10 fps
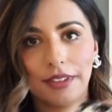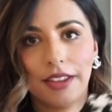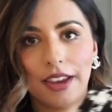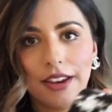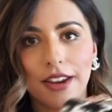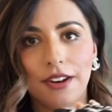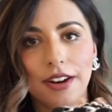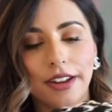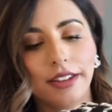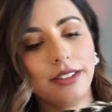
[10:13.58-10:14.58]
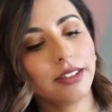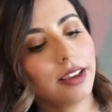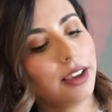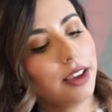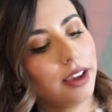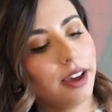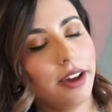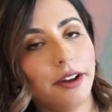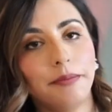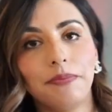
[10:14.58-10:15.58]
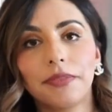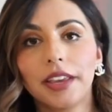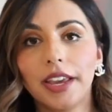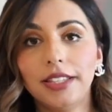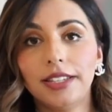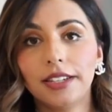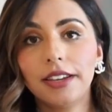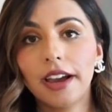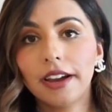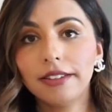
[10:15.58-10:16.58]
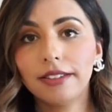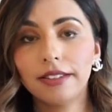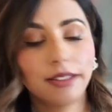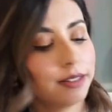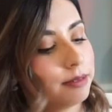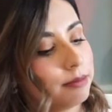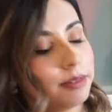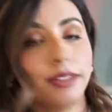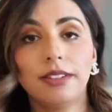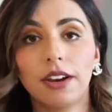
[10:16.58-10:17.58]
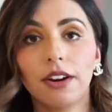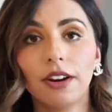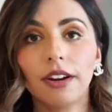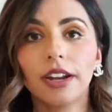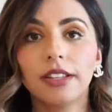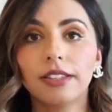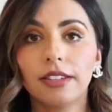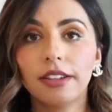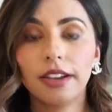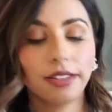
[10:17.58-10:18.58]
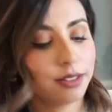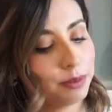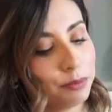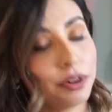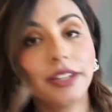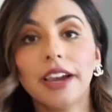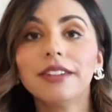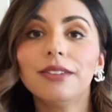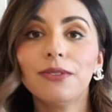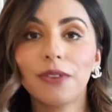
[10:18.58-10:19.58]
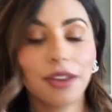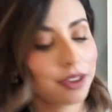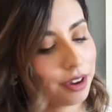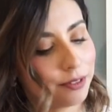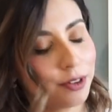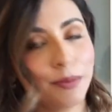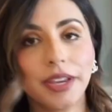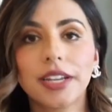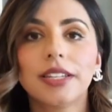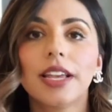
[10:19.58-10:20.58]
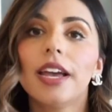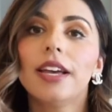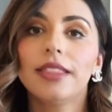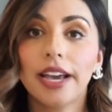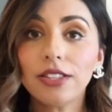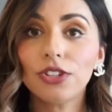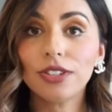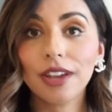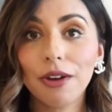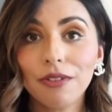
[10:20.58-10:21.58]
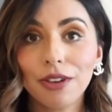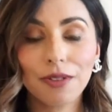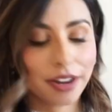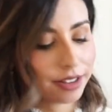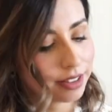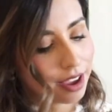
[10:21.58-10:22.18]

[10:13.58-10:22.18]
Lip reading: And here it is. It still has the sticker, and it still has the protective felt cover, because that's just how new it is.